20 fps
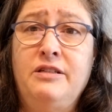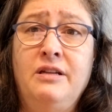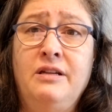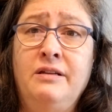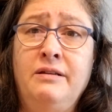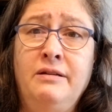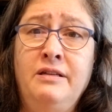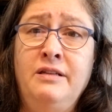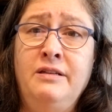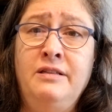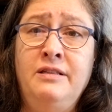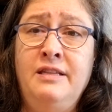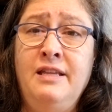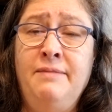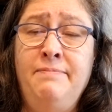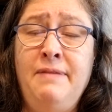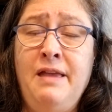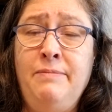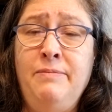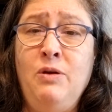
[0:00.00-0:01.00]
It
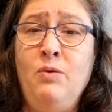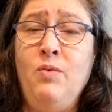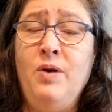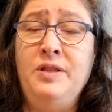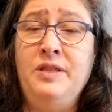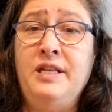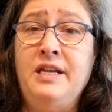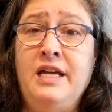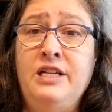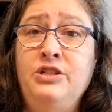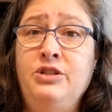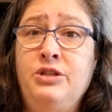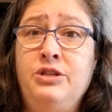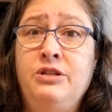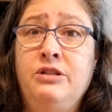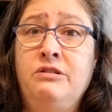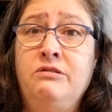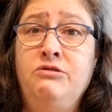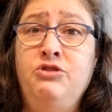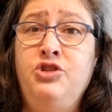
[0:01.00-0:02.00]
may be one that I just
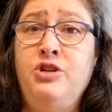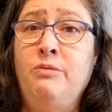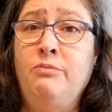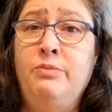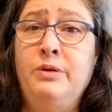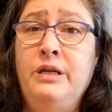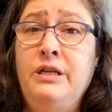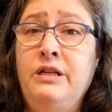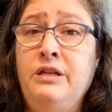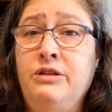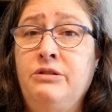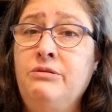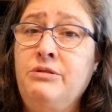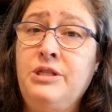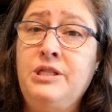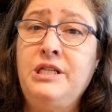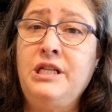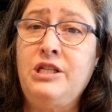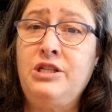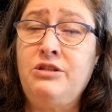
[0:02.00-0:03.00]
jump in and
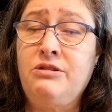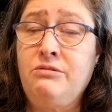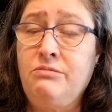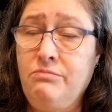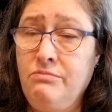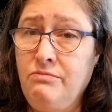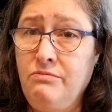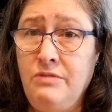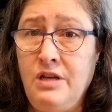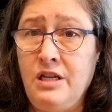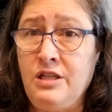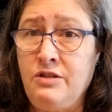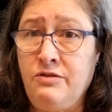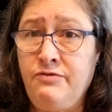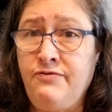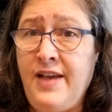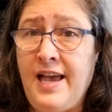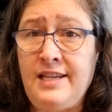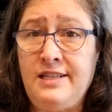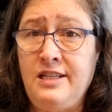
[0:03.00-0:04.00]
stitch as
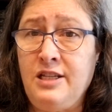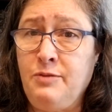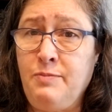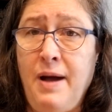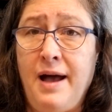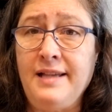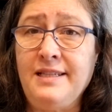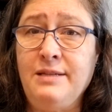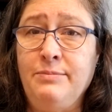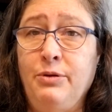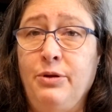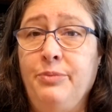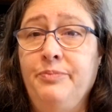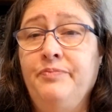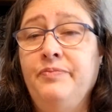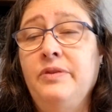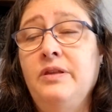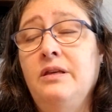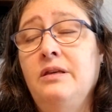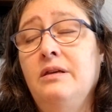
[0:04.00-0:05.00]
fast as possible.
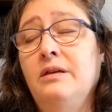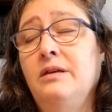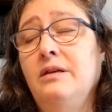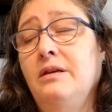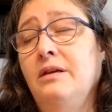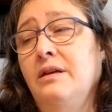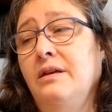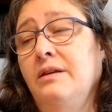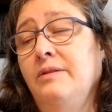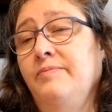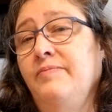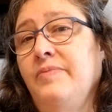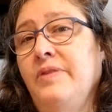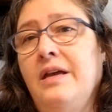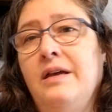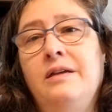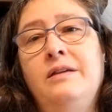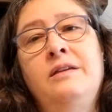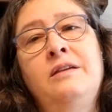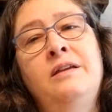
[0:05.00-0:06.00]

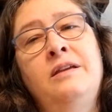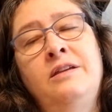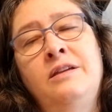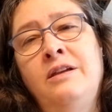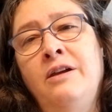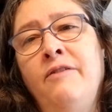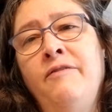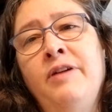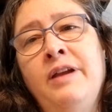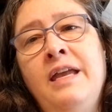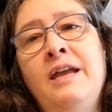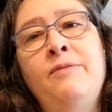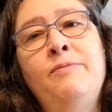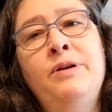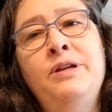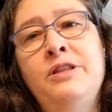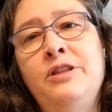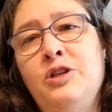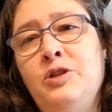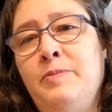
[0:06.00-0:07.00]
You ever get
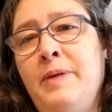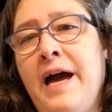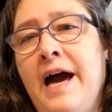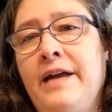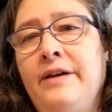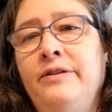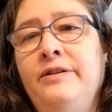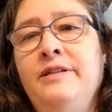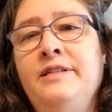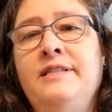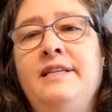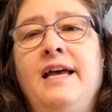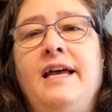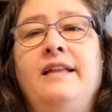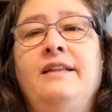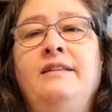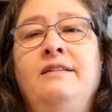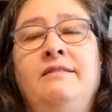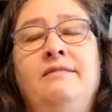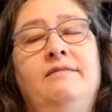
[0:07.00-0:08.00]
one of those patterns
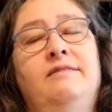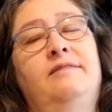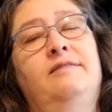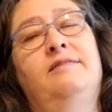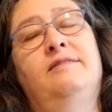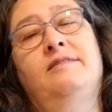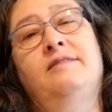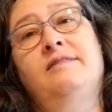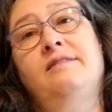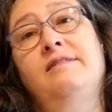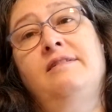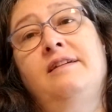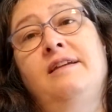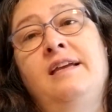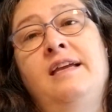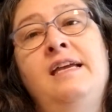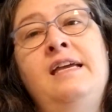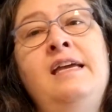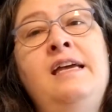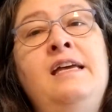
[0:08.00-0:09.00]
that
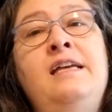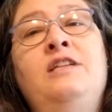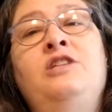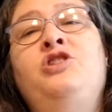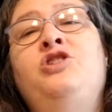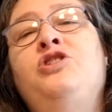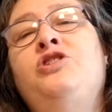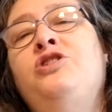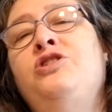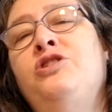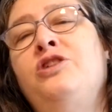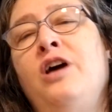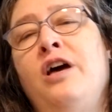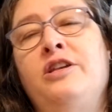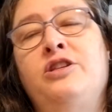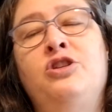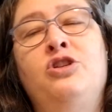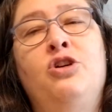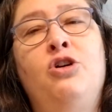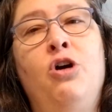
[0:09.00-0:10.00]
it
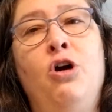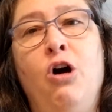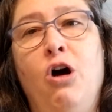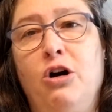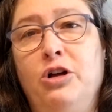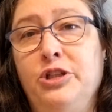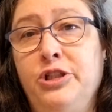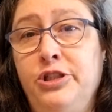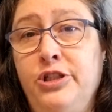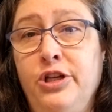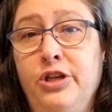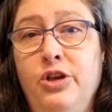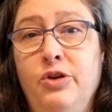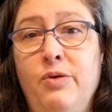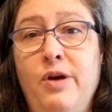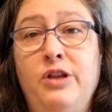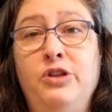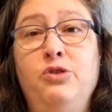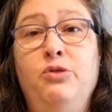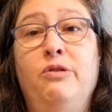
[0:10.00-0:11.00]
just calls to
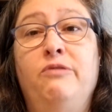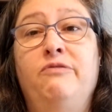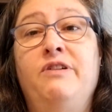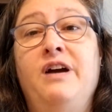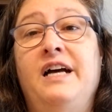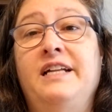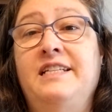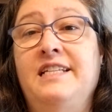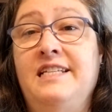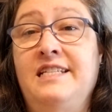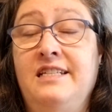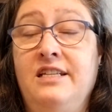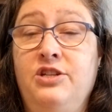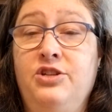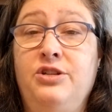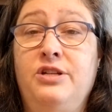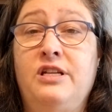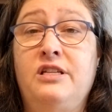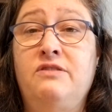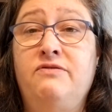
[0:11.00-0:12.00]
you and you have got to stitch
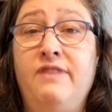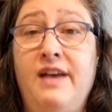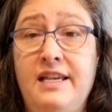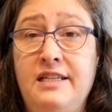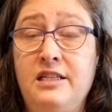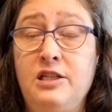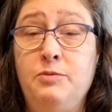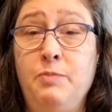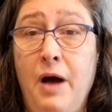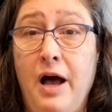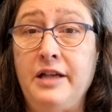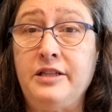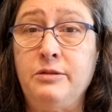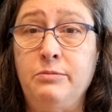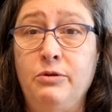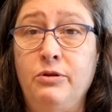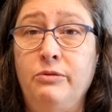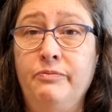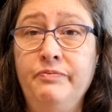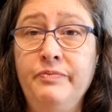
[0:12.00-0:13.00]
it as fast as
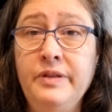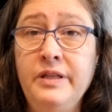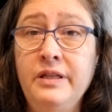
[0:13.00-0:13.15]
possible?